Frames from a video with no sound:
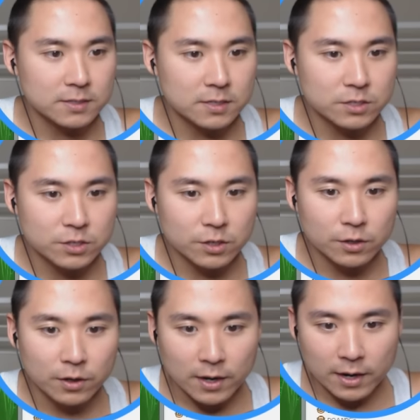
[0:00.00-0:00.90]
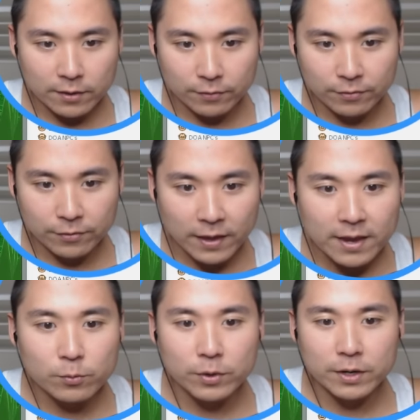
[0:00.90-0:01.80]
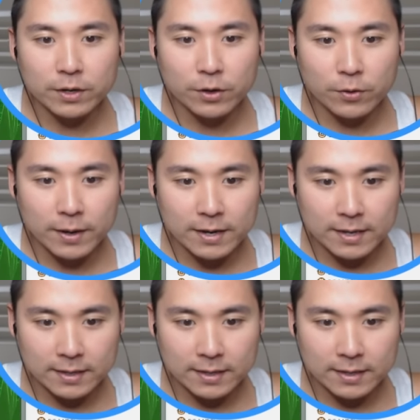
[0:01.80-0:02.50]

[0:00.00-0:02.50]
sister, and then we're gonna go ahead